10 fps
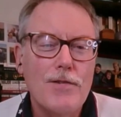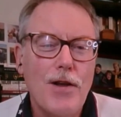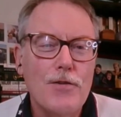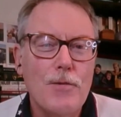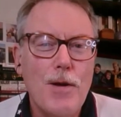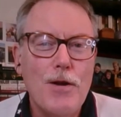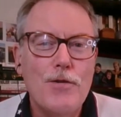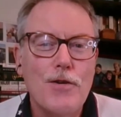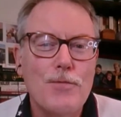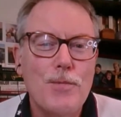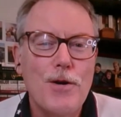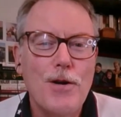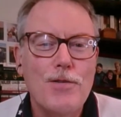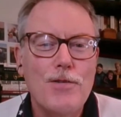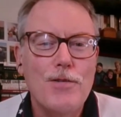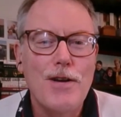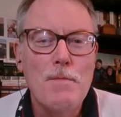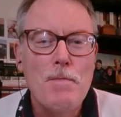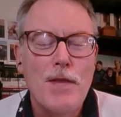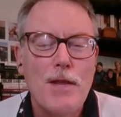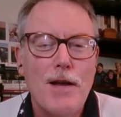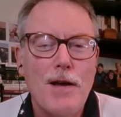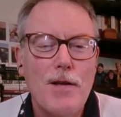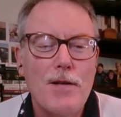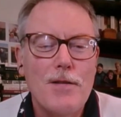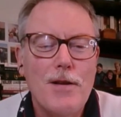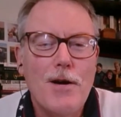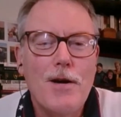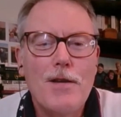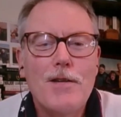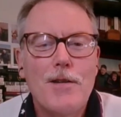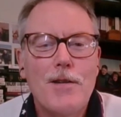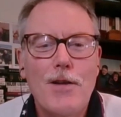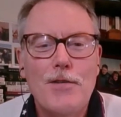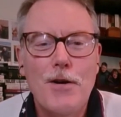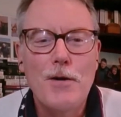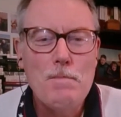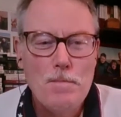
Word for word: Tell us about your experience uh, uh, there in last year.